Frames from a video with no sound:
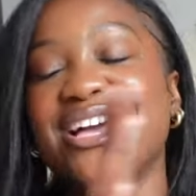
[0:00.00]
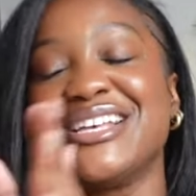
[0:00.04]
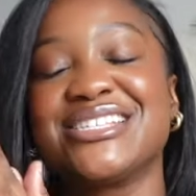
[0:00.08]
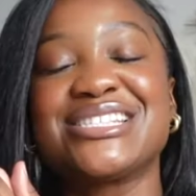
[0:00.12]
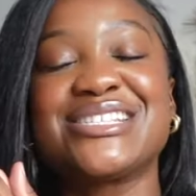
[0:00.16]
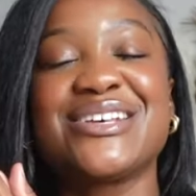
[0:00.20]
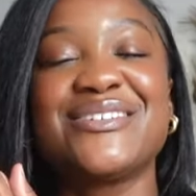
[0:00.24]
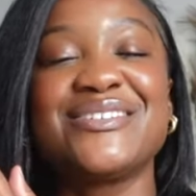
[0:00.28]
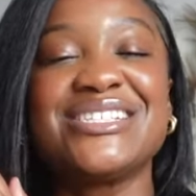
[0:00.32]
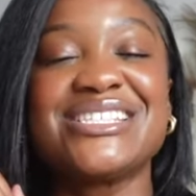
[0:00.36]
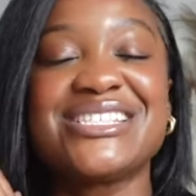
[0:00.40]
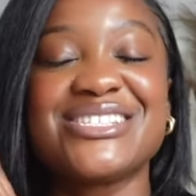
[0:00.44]

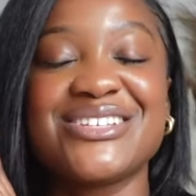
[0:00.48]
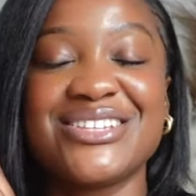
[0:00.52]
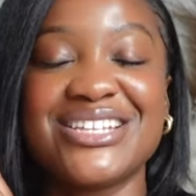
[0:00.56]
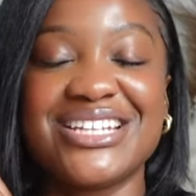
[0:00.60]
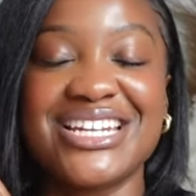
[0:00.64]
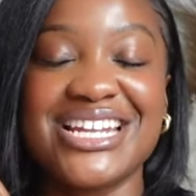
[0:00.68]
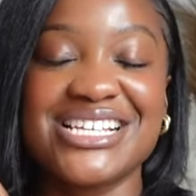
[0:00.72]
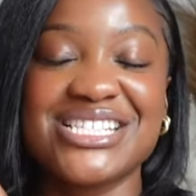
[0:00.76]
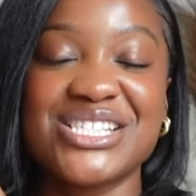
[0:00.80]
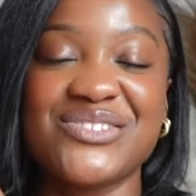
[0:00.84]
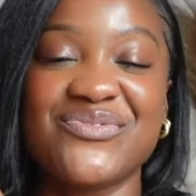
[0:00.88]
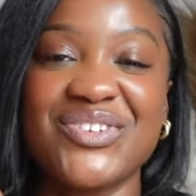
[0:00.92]
So until the
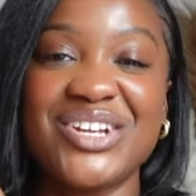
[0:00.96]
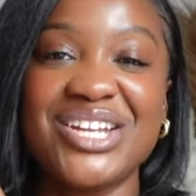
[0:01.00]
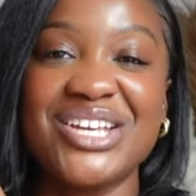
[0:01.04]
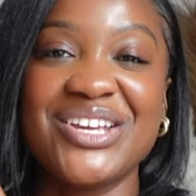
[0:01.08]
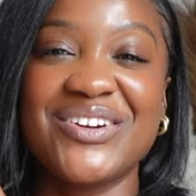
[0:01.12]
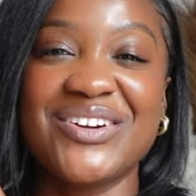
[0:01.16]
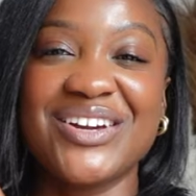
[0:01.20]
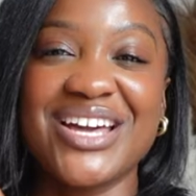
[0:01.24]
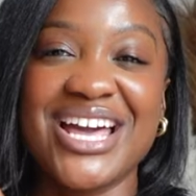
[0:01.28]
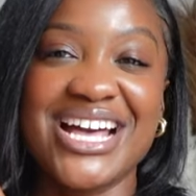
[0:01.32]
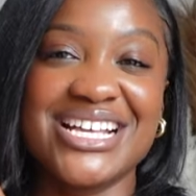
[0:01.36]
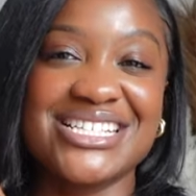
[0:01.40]
next
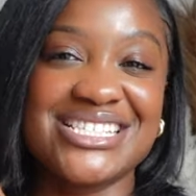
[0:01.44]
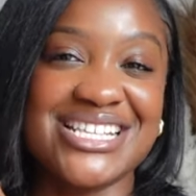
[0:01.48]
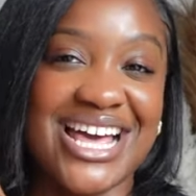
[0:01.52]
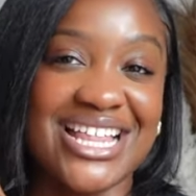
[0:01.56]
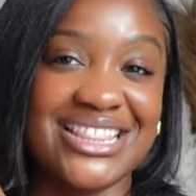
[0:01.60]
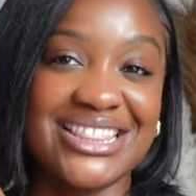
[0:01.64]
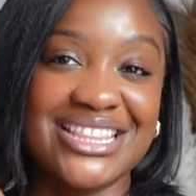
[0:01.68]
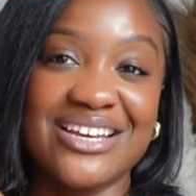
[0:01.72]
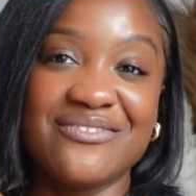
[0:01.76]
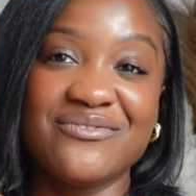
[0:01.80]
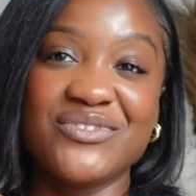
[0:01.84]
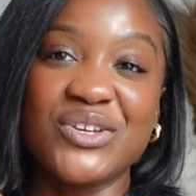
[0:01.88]
video, guys, I
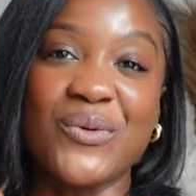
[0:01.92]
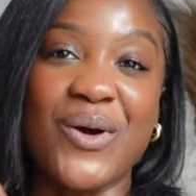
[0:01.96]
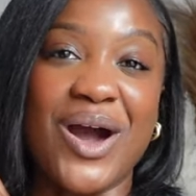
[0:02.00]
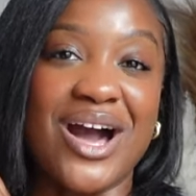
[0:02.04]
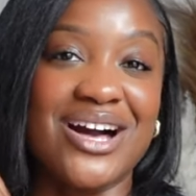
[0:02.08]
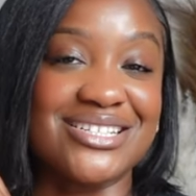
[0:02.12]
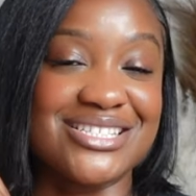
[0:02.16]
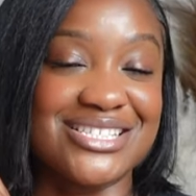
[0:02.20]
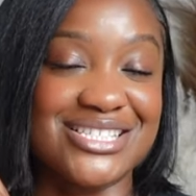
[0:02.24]
love you all